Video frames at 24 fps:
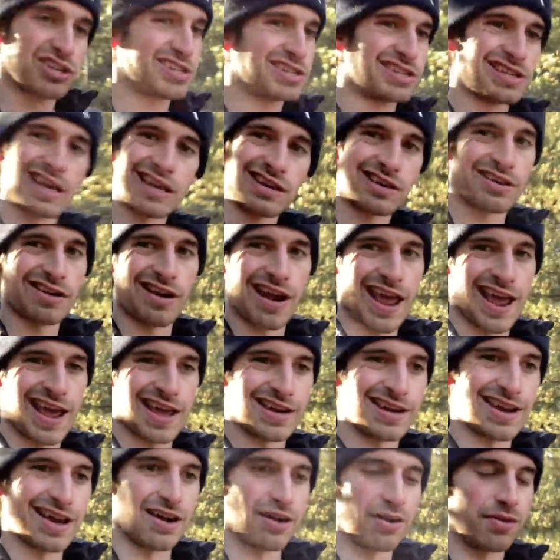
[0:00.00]
stick your
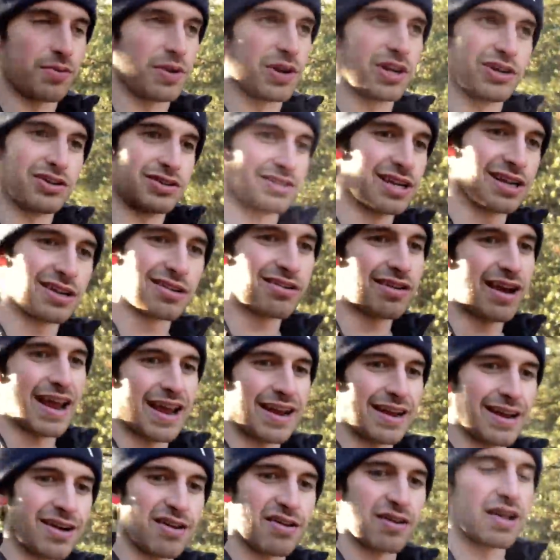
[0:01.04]
hand out. When you stick your
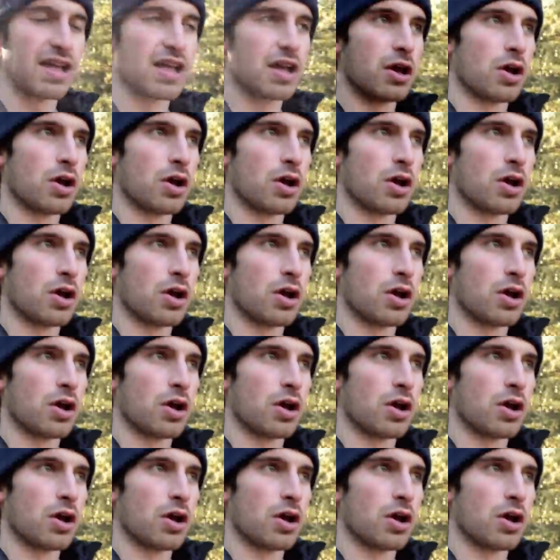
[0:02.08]
hand out,